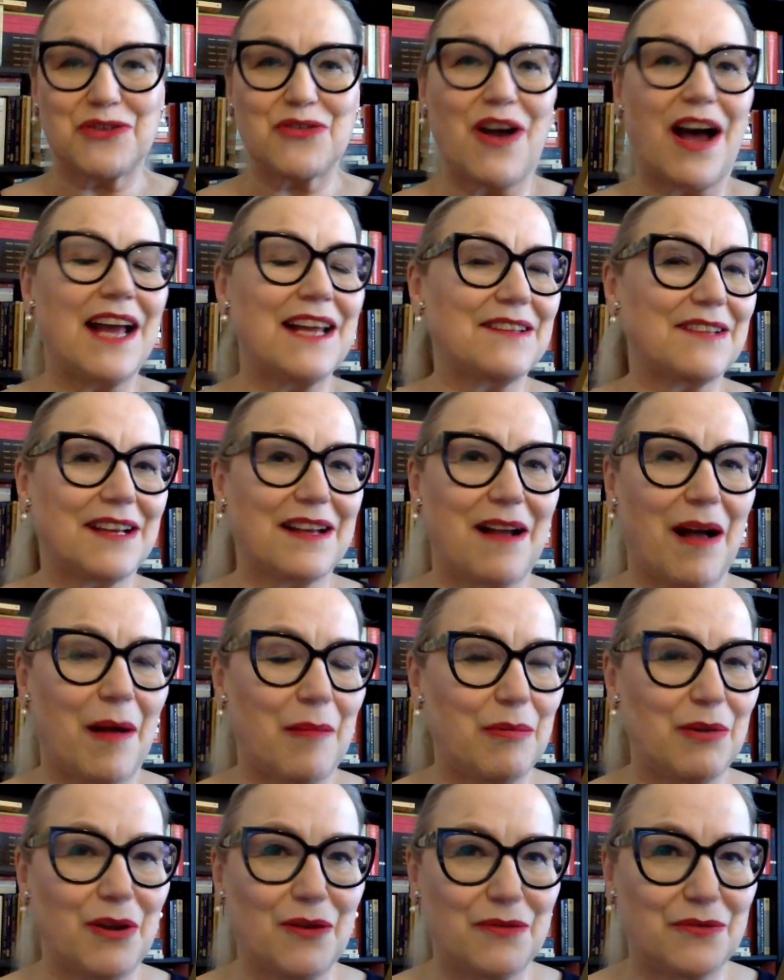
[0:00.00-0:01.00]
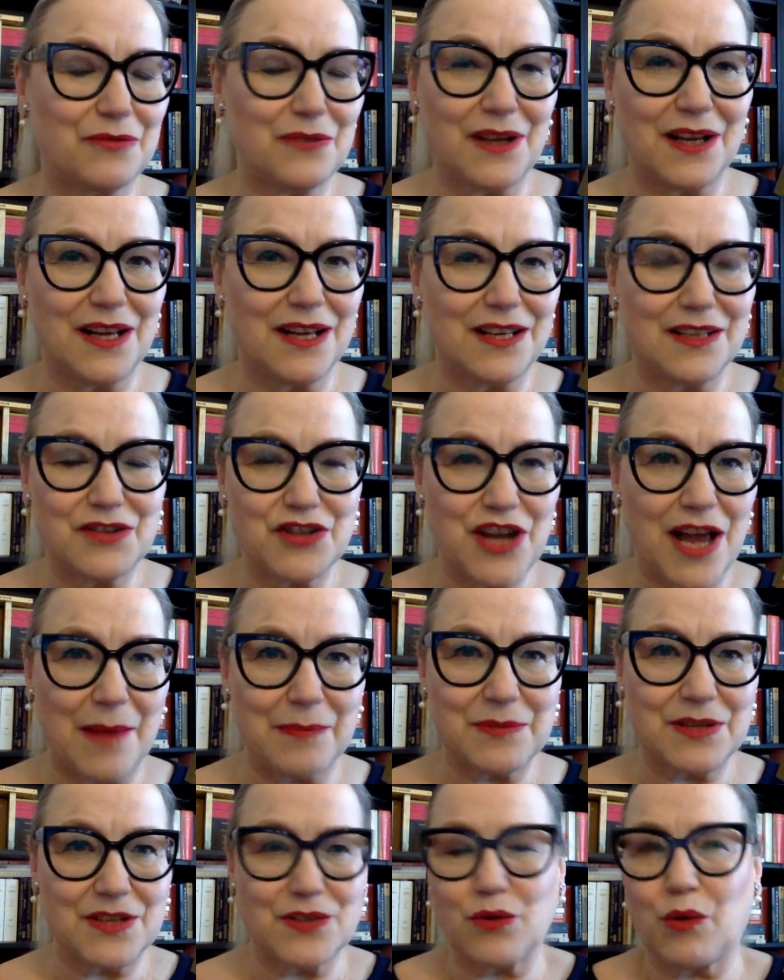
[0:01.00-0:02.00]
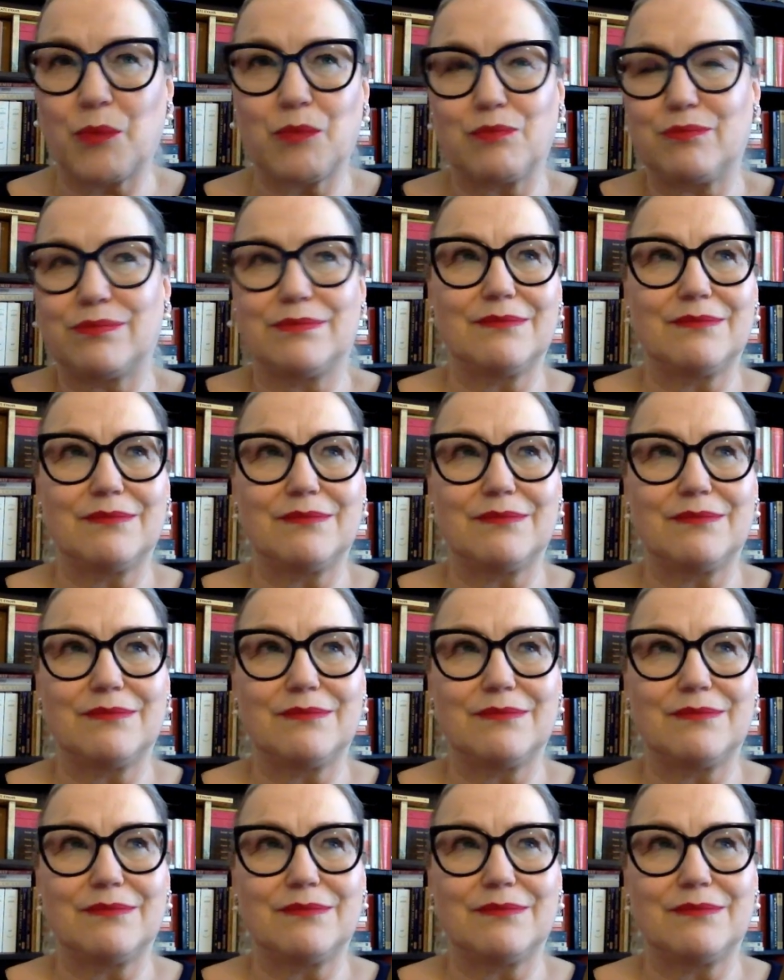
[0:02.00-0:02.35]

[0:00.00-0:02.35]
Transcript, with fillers: tried a couple of uh, chapters or